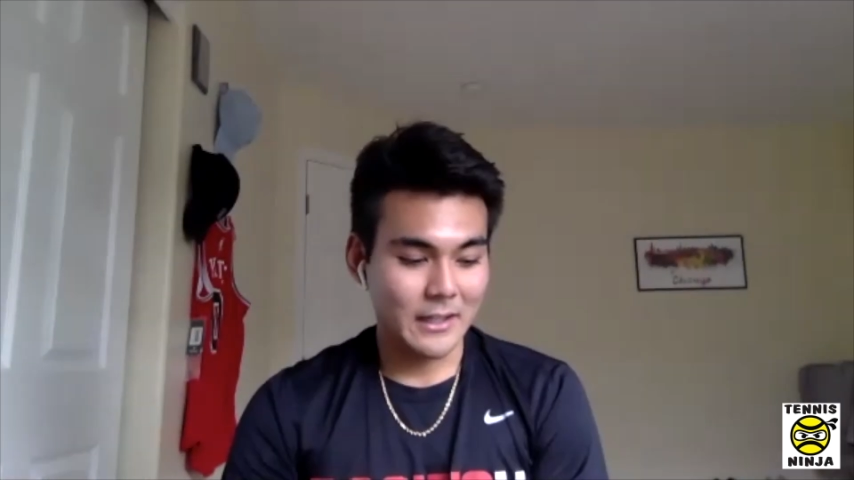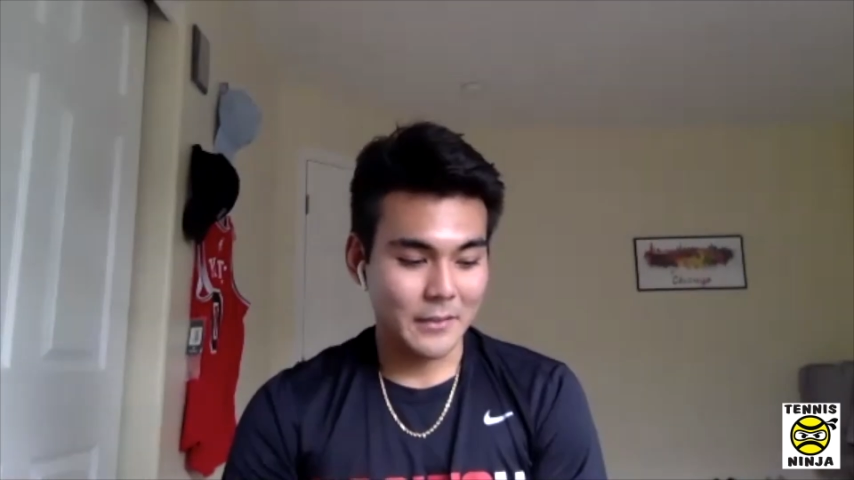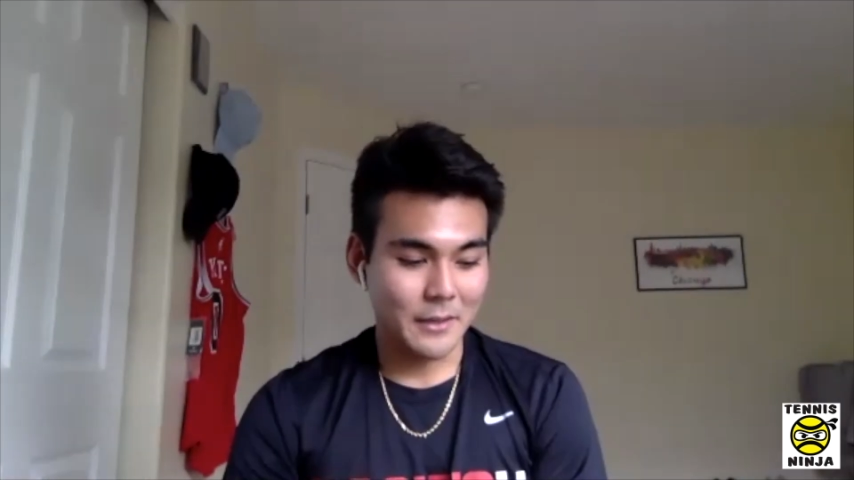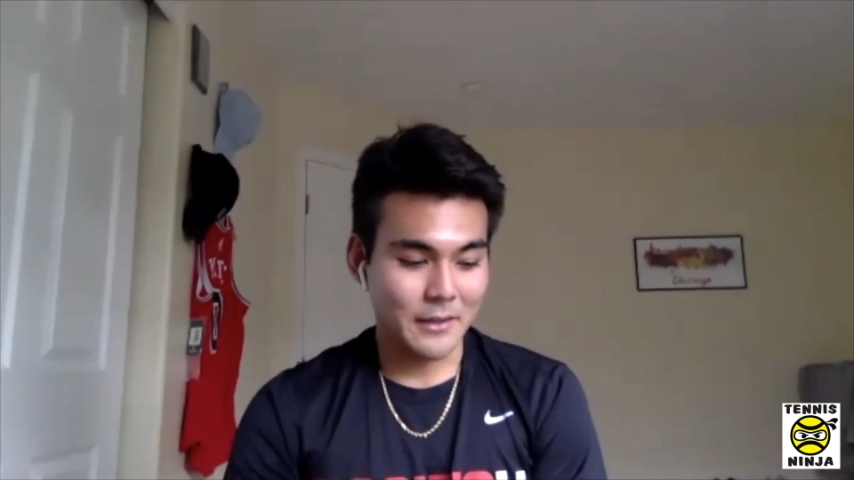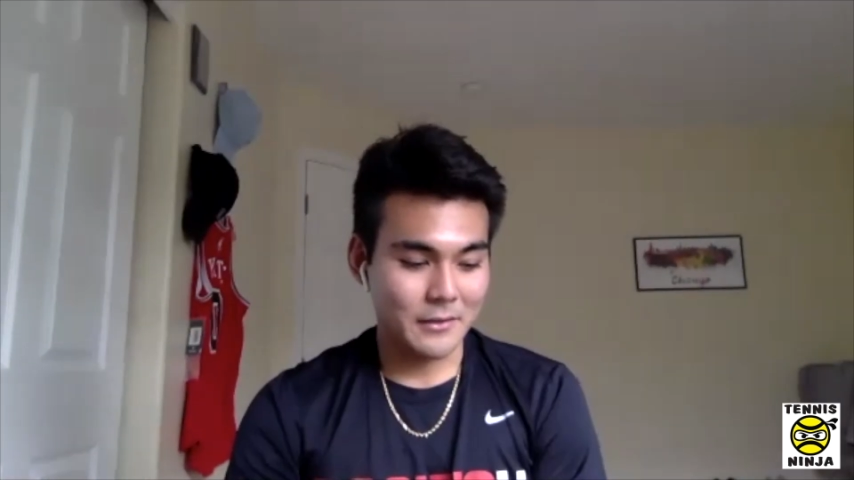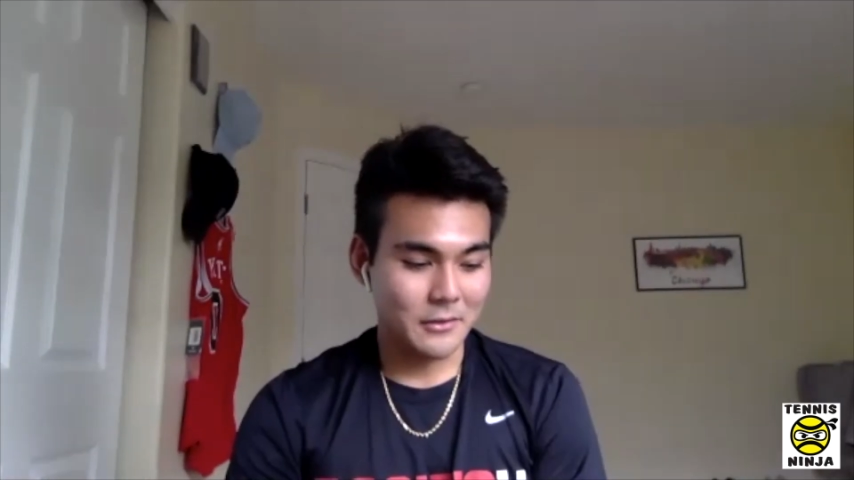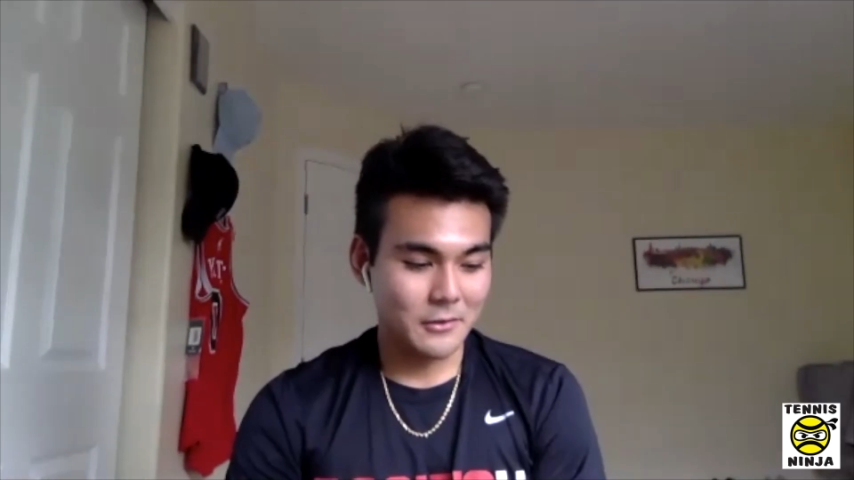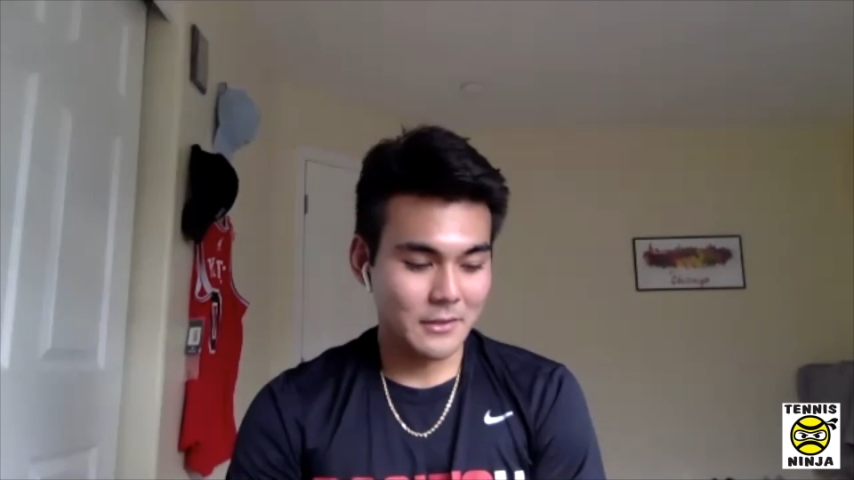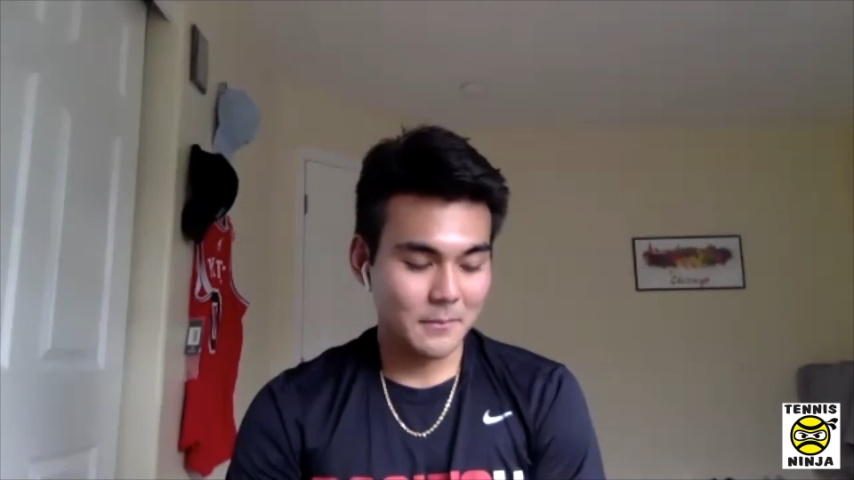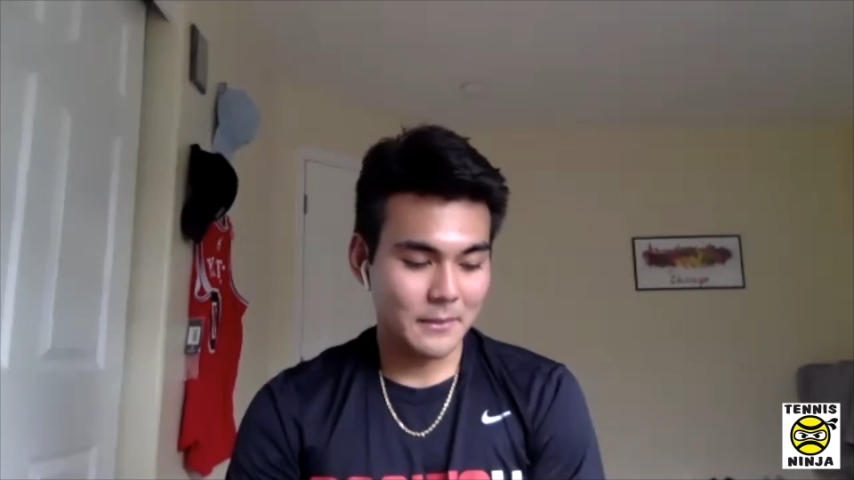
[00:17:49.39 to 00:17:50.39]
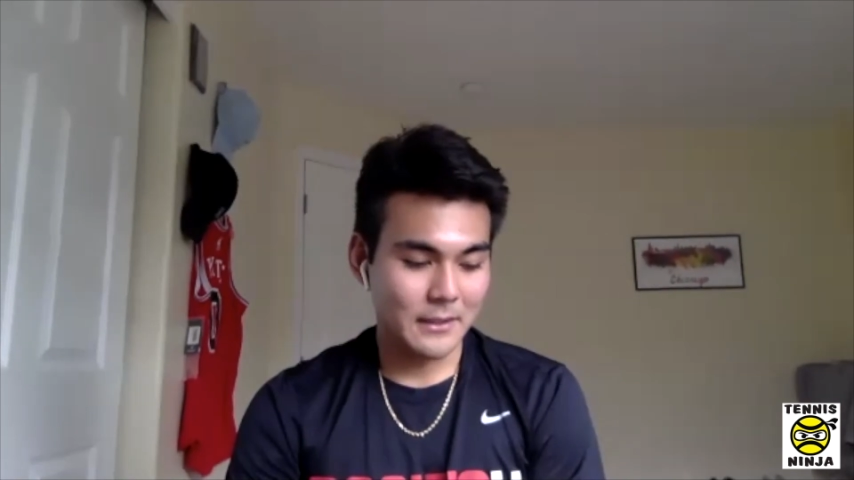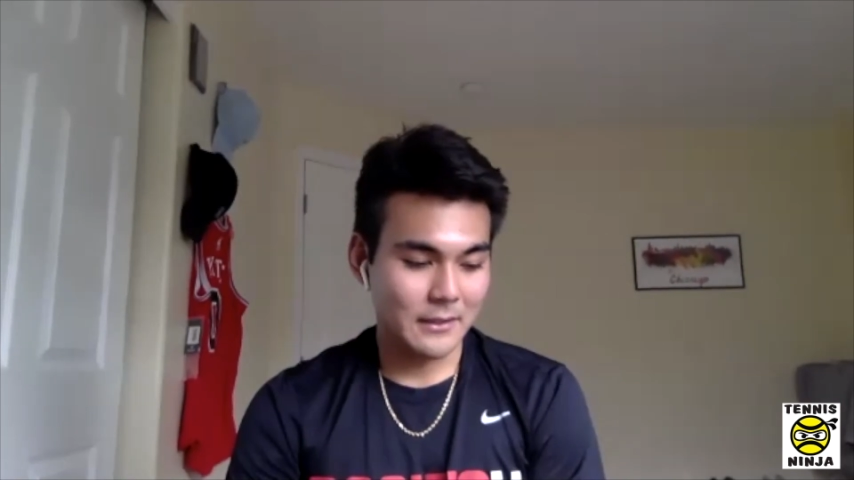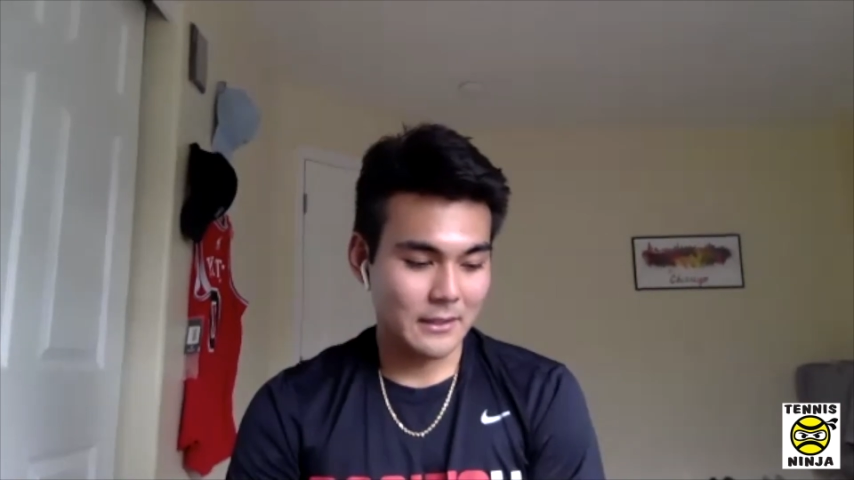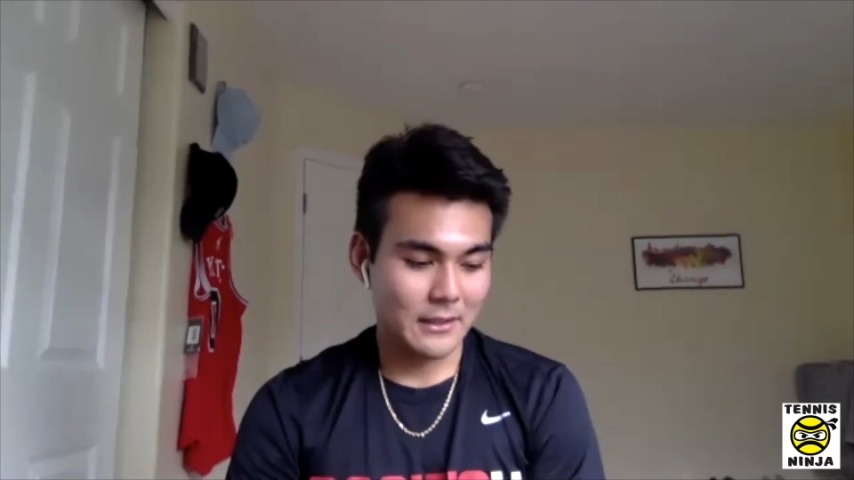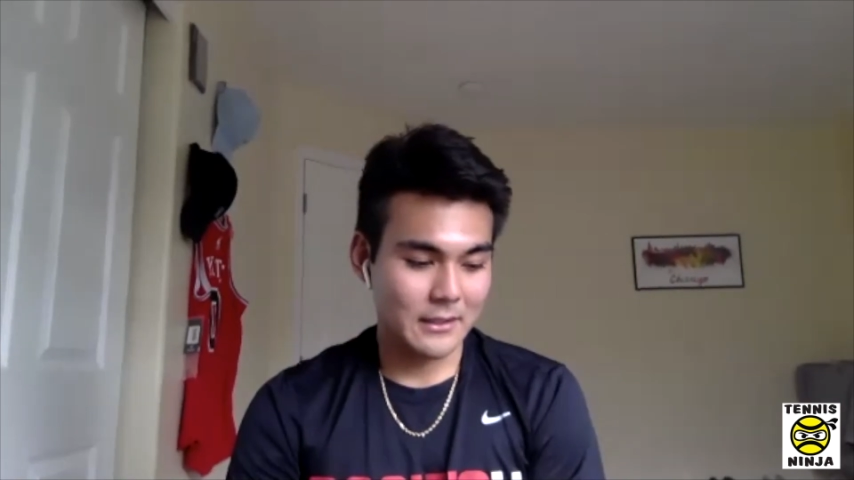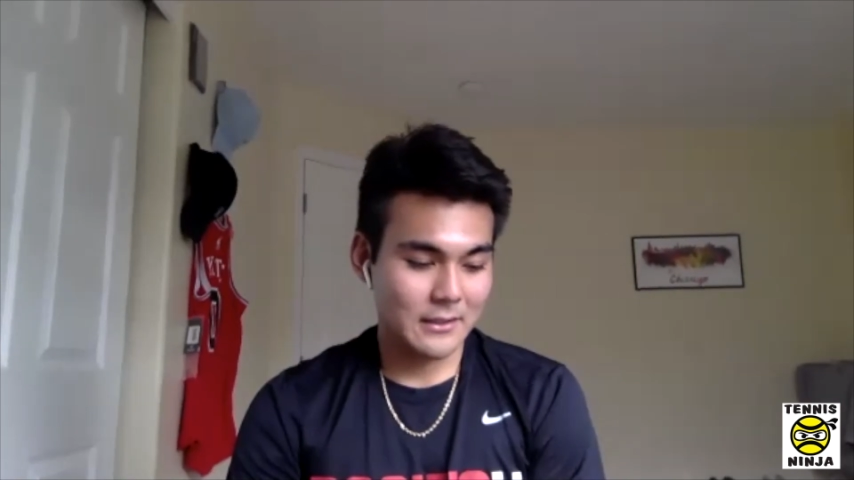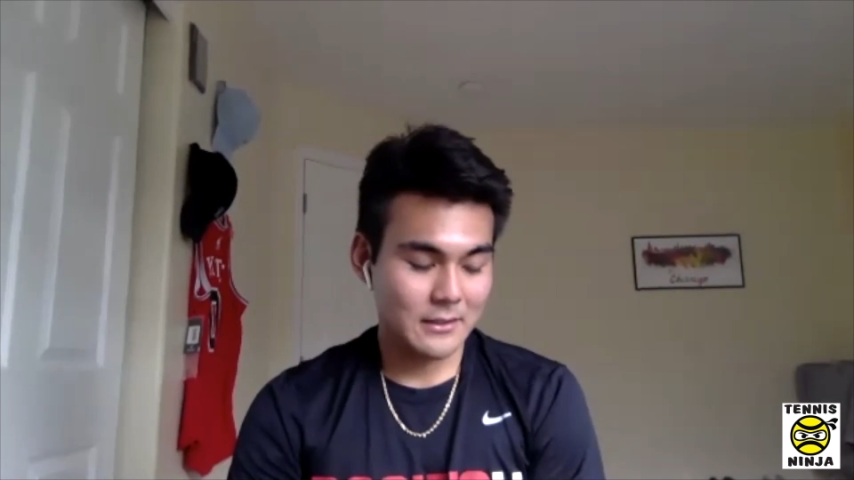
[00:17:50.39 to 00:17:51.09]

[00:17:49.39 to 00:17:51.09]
I'd rather do something that